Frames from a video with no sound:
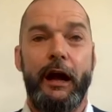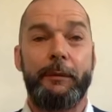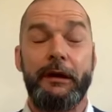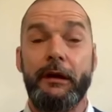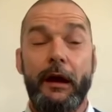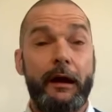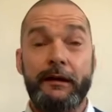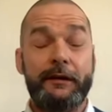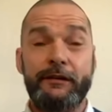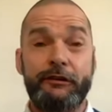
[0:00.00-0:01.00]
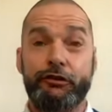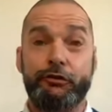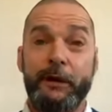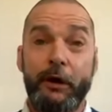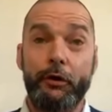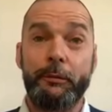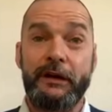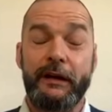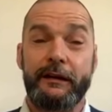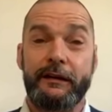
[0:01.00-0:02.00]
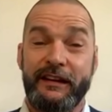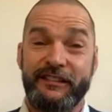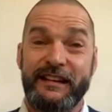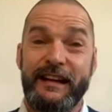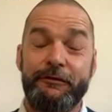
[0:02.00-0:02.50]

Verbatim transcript: I mean, this is just beyond me that this yeah.